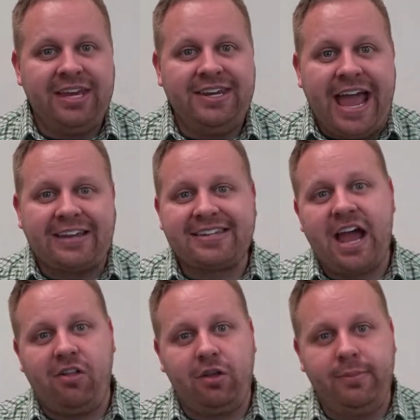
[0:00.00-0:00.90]
Next
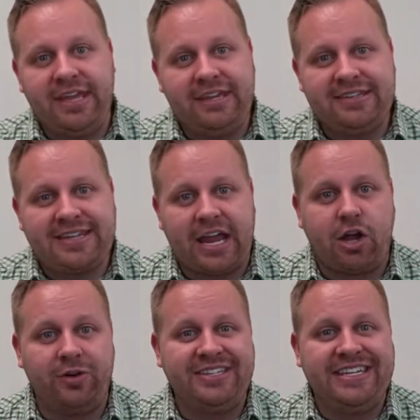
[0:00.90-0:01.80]
column is, I
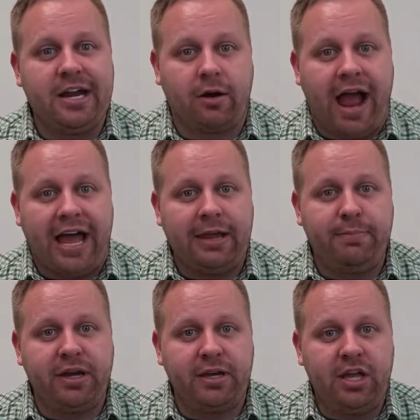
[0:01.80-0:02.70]
call it DRI,
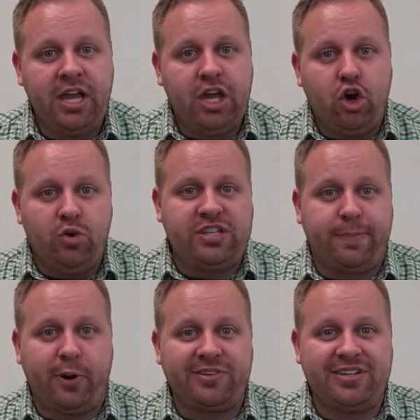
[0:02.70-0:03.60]
but who's the
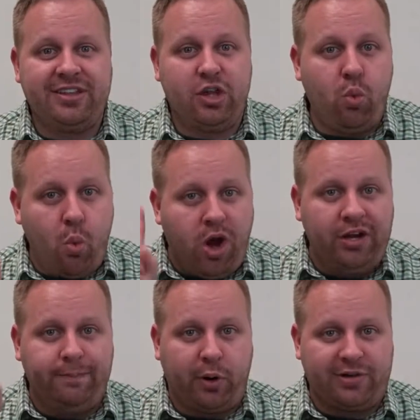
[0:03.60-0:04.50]
person, the
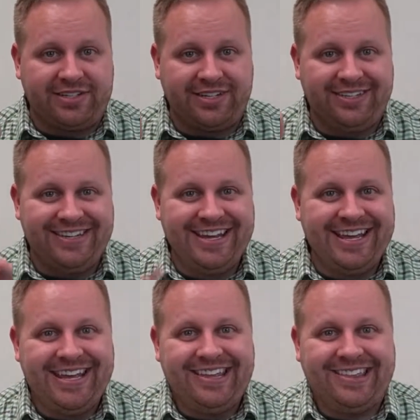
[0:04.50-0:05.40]
one person
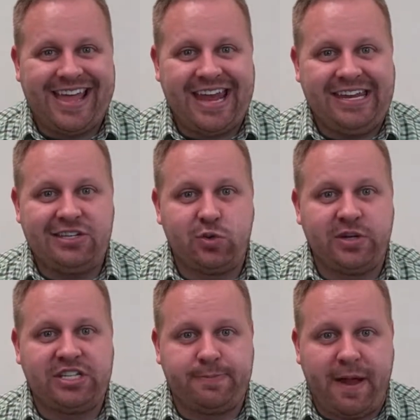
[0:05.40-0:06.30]
that is
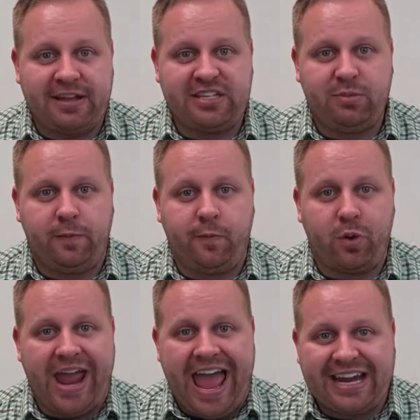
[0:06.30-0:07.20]
responsible
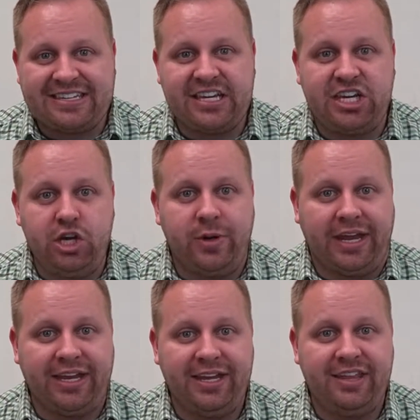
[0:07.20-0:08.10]
for
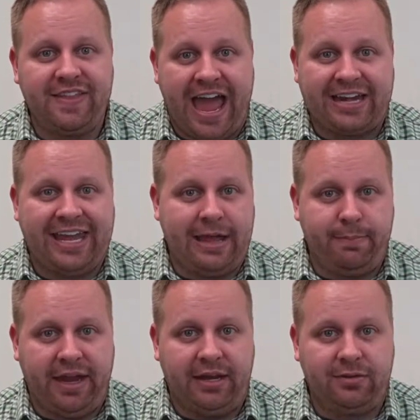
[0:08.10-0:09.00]
executing that
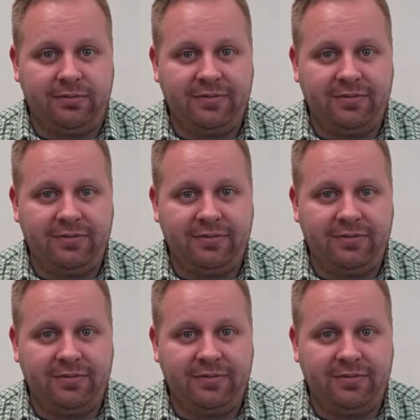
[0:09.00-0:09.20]
campaign?